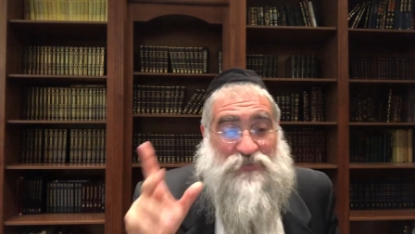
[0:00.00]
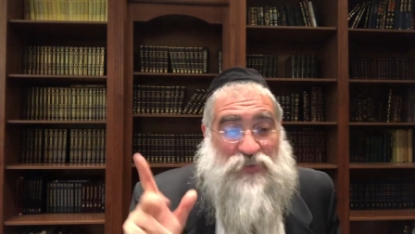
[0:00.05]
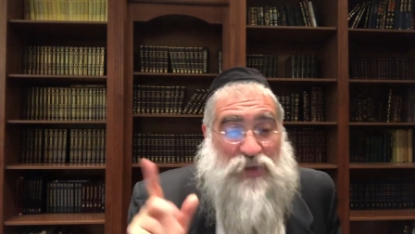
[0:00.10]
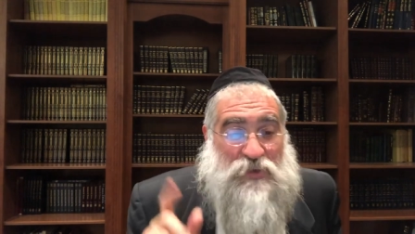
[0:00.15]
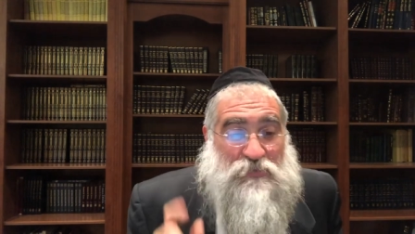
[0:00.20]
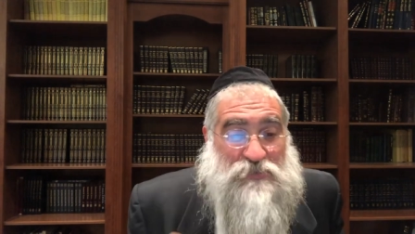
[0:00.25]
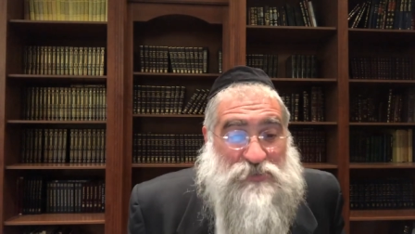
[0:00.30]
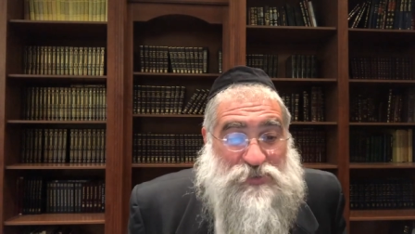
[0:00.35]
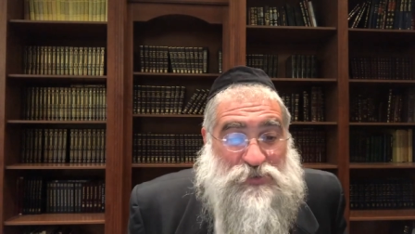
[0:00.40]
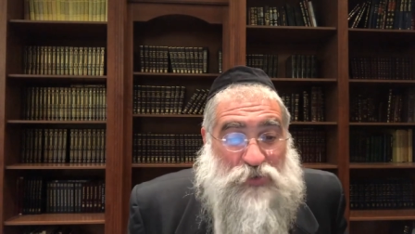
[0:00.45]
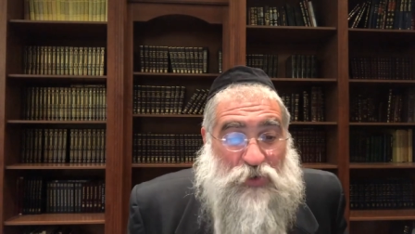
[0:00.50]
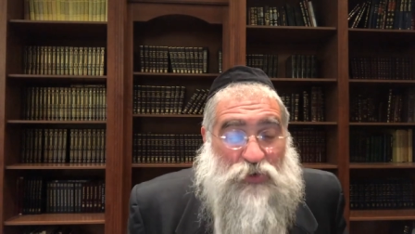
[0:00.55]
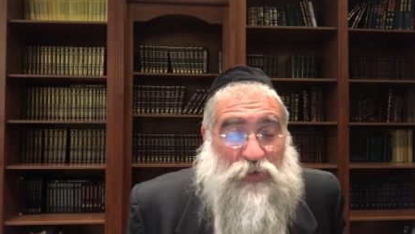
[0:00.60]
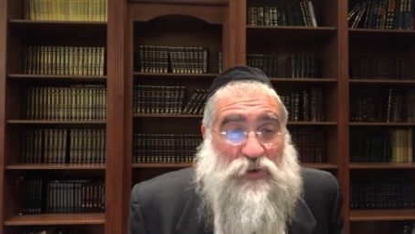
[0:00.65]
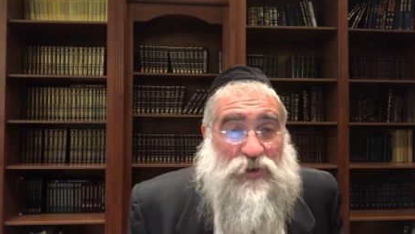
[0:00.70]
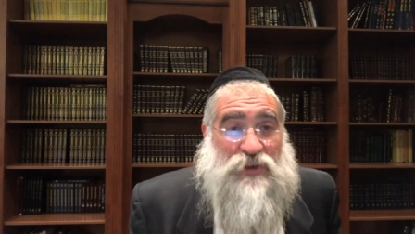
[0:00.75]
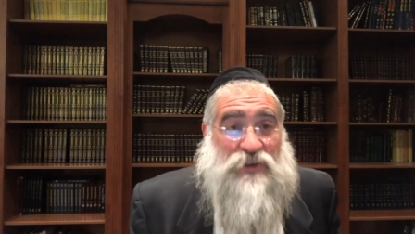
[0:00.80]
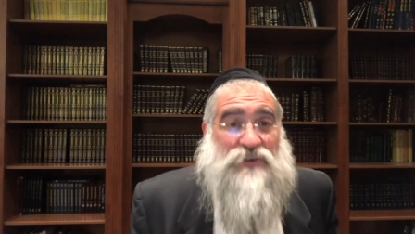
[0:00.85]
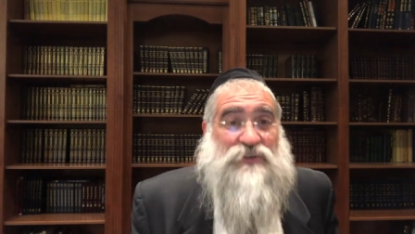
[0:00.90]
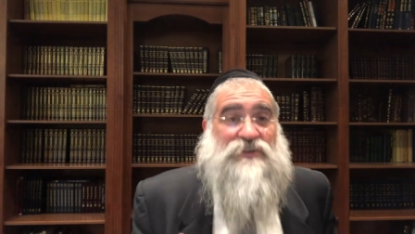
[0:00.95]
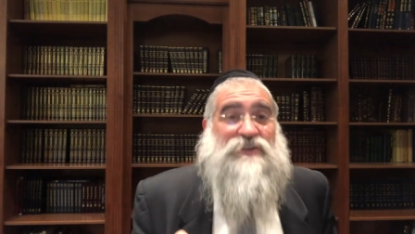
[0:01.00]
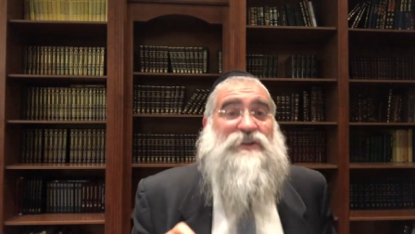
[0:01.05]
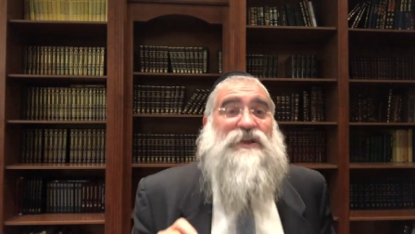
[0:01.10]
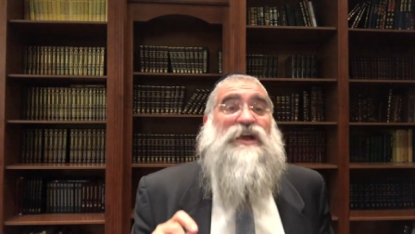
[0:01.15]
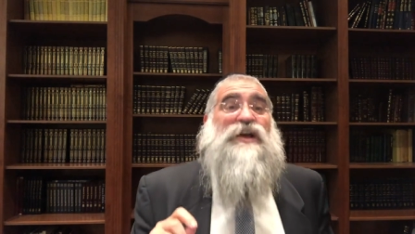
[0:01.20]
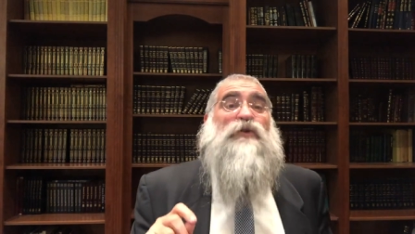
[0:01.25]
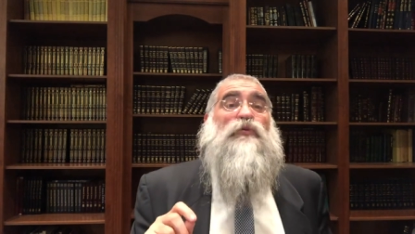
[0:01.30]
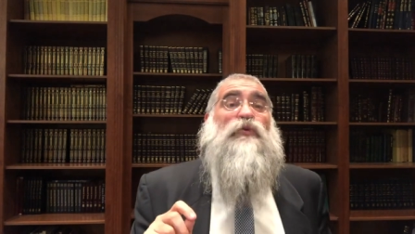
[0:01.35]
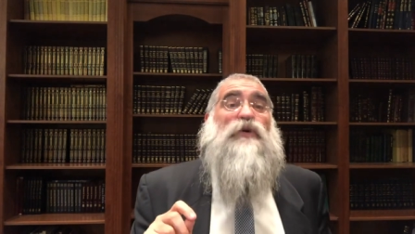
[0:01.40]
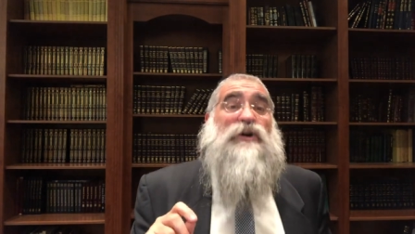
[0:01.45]
famous story
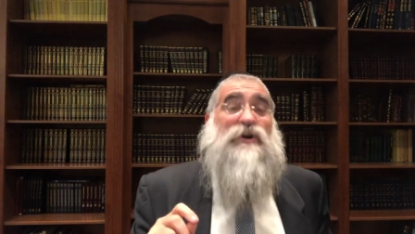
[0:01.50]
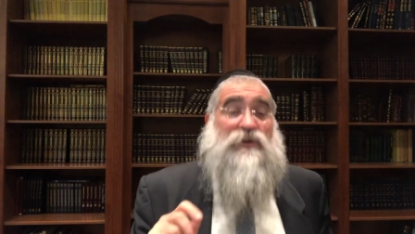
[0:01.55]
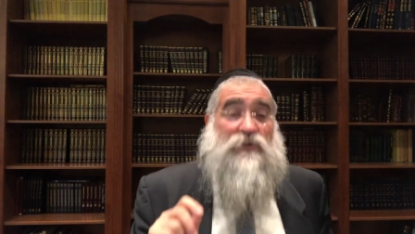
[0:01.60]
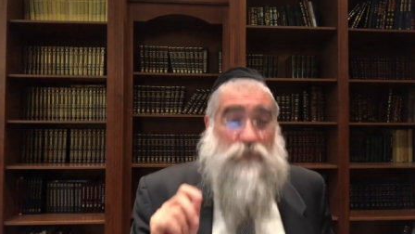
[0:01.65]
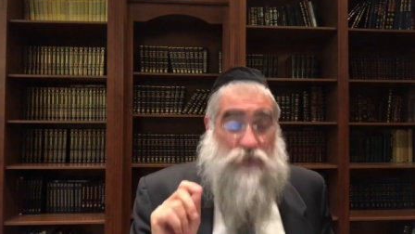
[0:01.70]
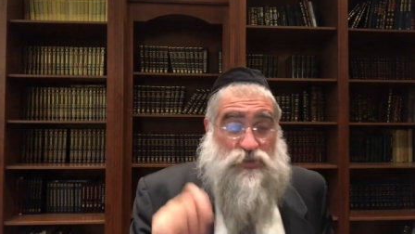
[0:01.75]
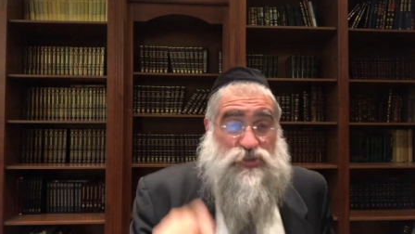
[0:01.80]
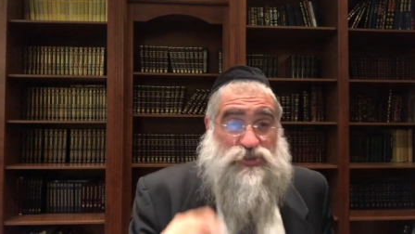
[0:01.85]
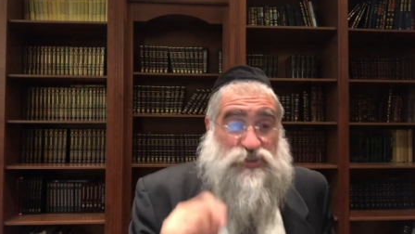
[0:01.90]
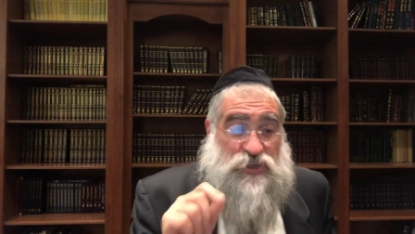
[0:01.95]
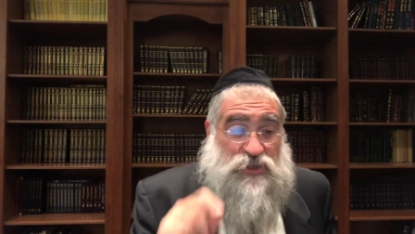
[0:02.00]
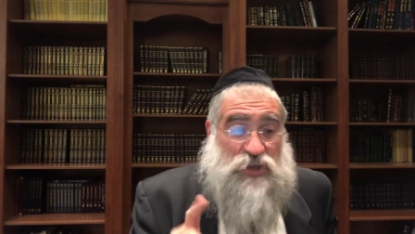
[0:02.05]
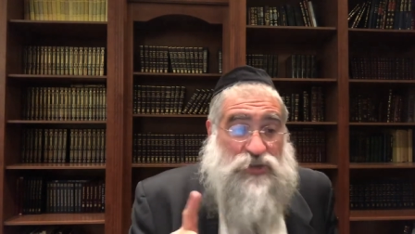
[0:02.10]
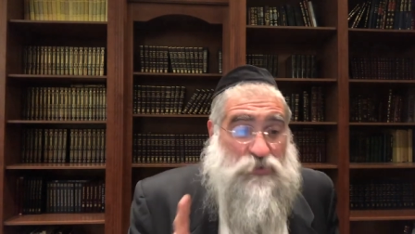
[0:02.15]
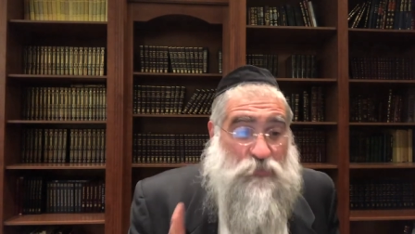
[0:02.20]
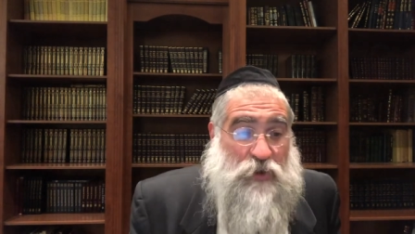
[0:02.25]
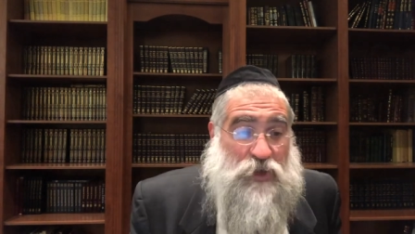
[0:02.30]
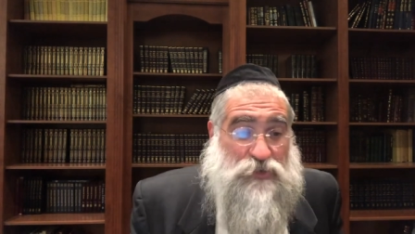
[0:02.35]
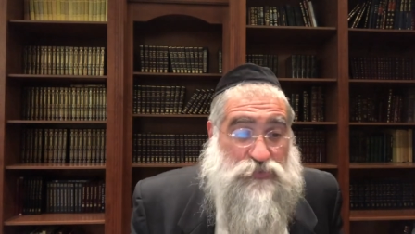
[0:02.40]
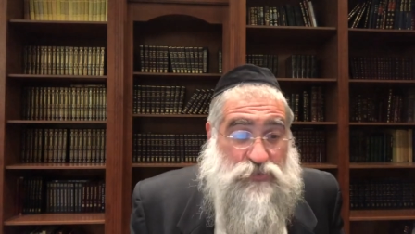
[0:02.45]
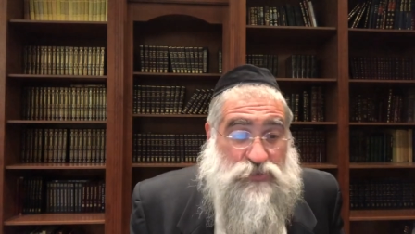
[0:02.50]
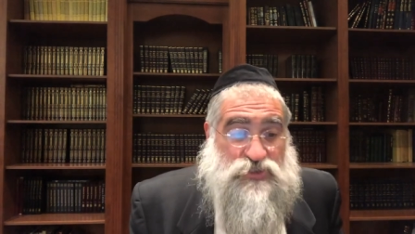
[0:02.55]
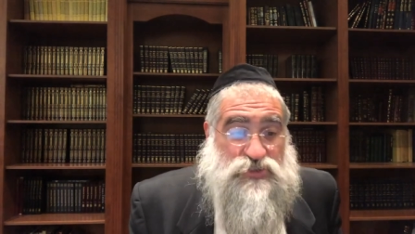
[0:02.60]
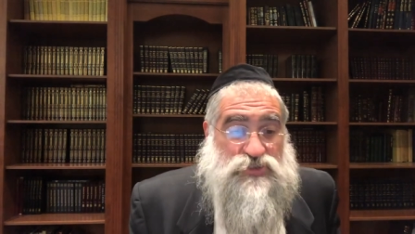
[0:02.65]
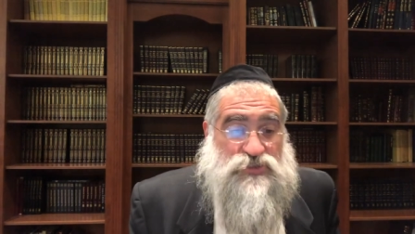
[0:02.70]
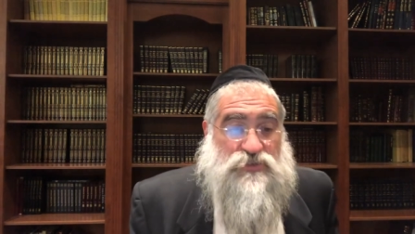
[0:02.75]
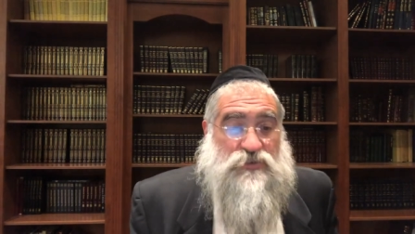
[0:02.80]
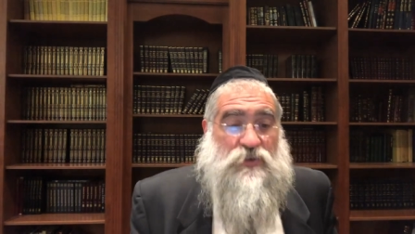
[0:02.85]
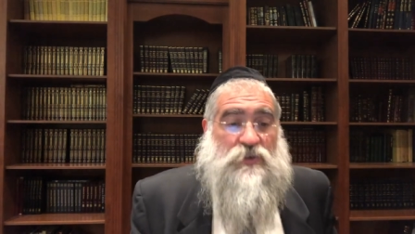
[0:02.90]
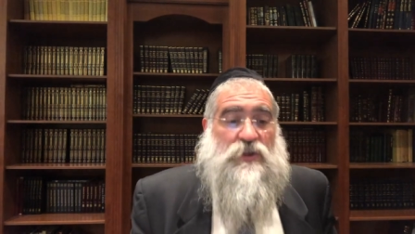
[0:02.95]
where, which is another
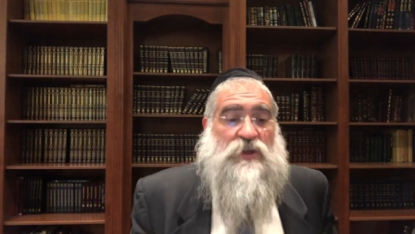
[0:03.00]
medrash,